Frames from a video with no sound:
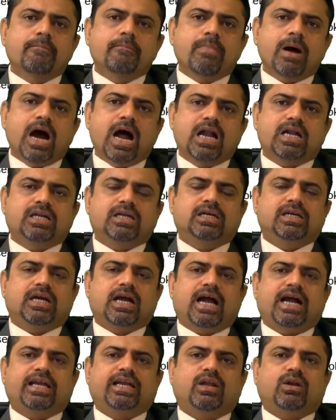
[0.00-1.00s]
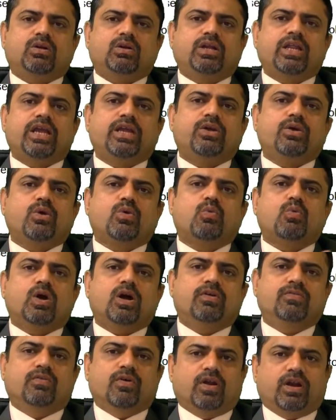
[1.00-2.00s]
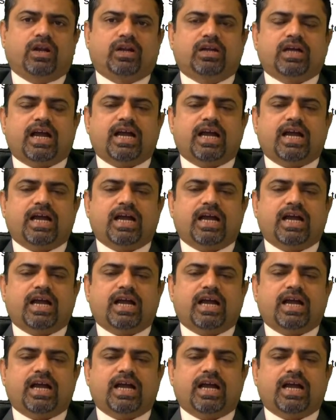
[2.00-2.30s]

but I cannot take your word for it.